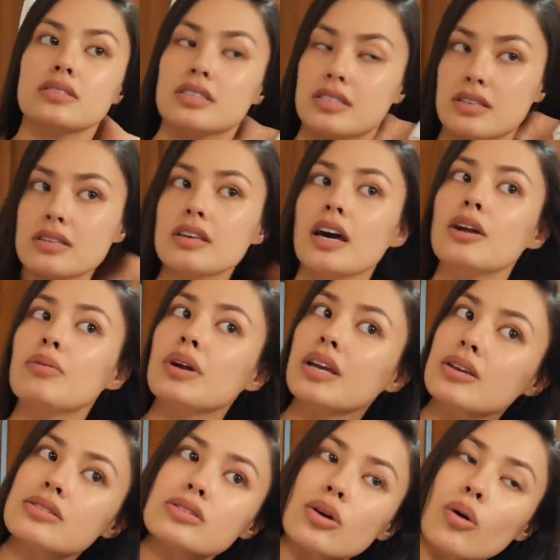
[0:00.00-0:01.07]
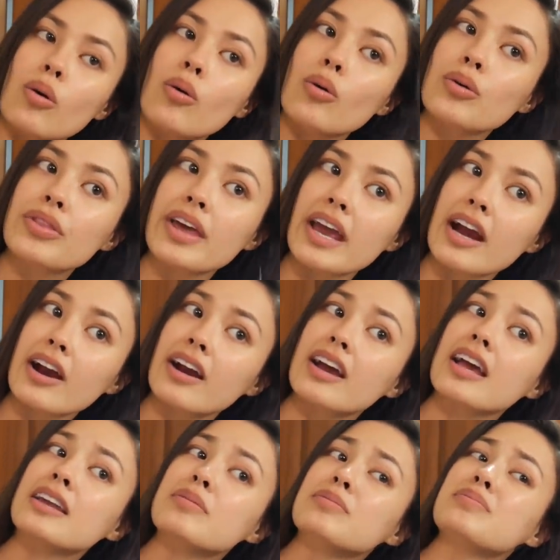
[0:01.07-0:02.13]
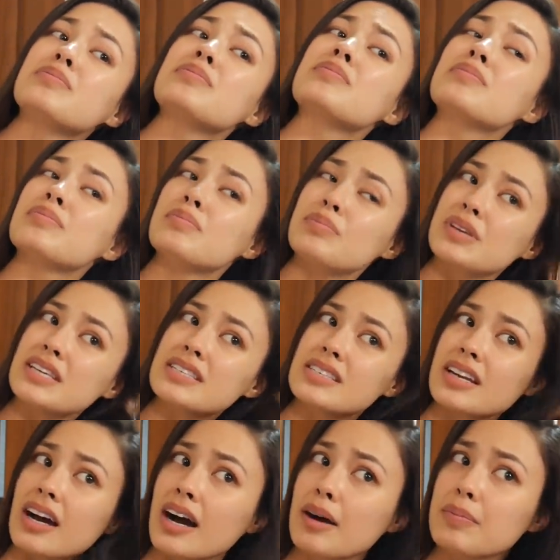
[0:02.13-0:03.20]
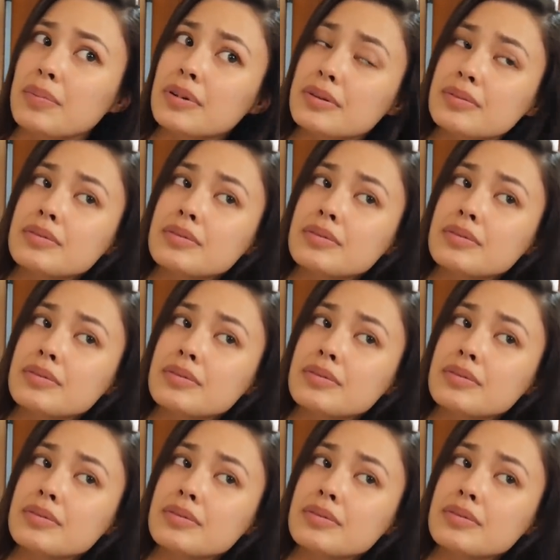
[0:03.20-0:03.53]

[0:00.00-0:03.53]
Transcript: This is kind of what I used to hold the hair and piece it up.